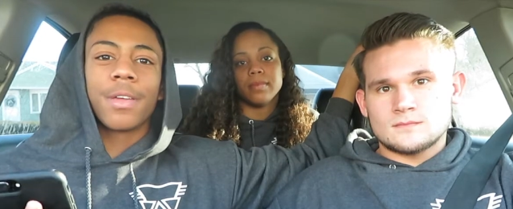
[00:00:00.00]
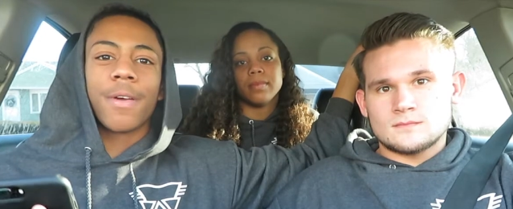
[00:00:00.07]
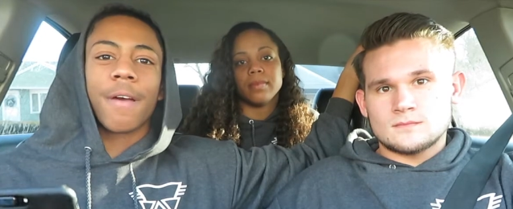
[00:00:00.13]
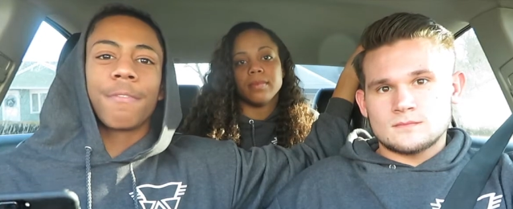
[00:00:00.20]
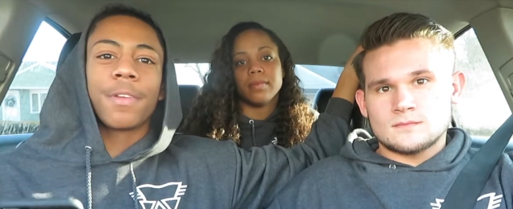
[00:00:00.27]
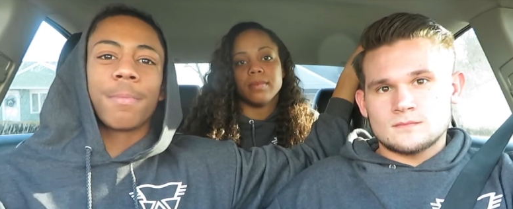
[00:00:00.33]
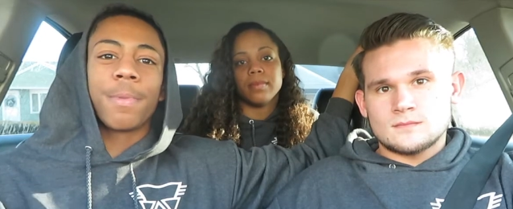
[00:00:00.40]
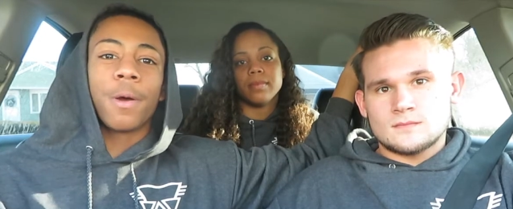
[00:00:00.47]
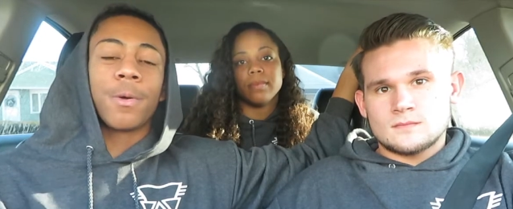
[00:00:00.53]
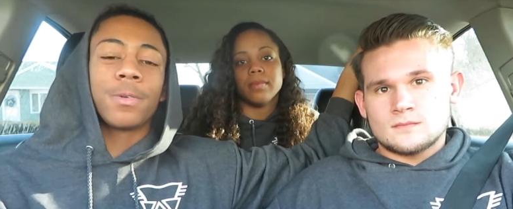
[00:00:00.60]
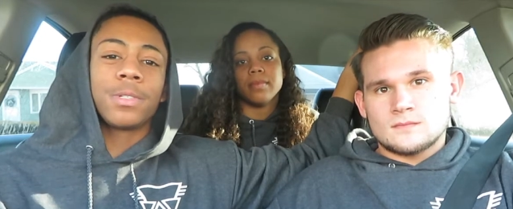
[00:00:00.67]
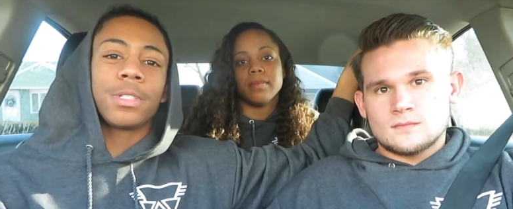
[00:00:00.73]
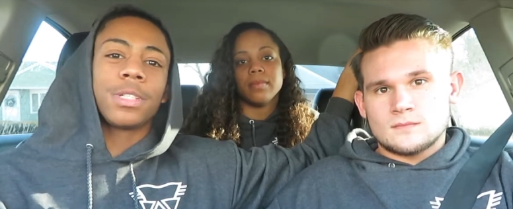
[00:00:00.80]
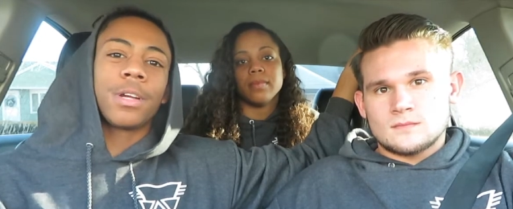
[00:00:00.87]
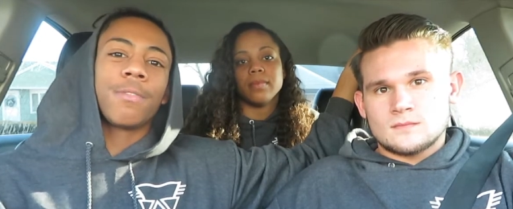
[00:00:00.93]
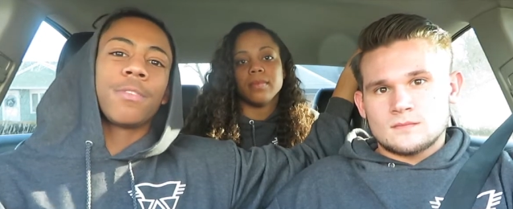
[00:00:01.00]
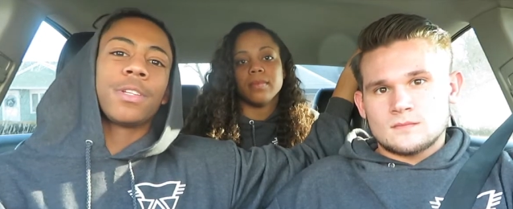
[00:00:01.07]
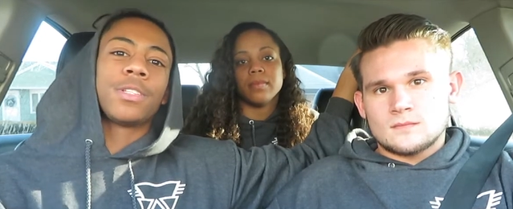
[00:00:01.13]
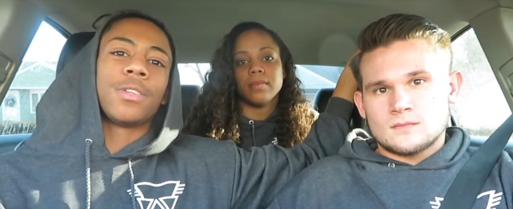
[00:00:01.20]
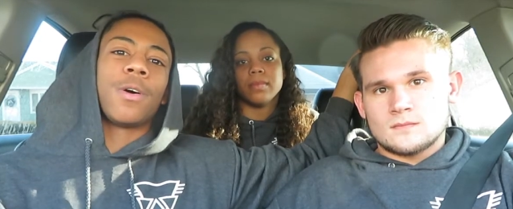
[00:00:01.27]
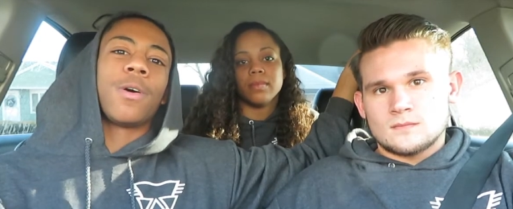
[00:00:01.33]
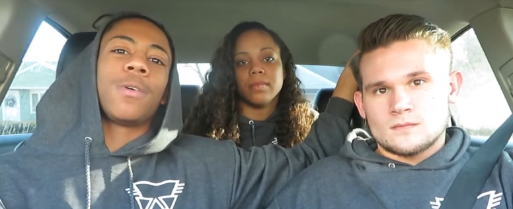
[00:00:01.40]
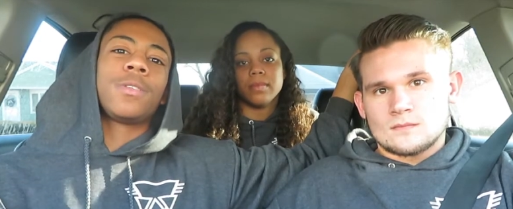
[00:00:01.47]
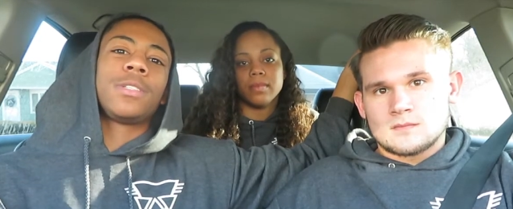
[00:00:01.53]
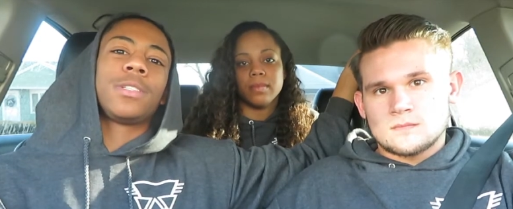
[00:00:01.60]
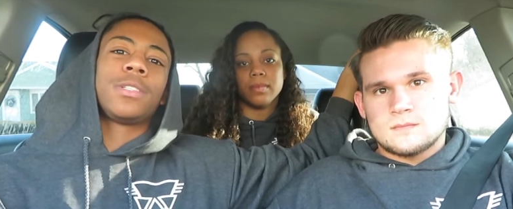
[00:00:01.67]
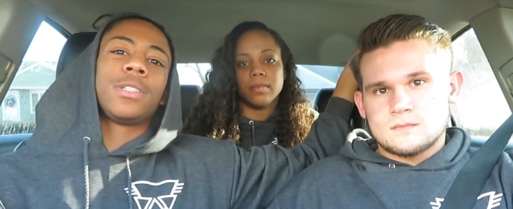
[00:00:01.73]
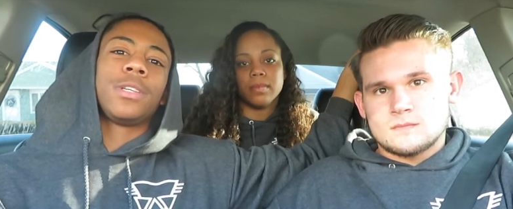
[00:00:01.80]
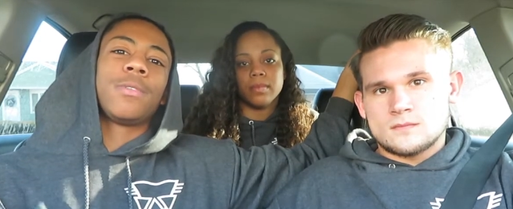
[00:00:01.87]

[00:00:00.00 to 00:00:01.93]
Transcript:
Speaker 1: you have to post your results.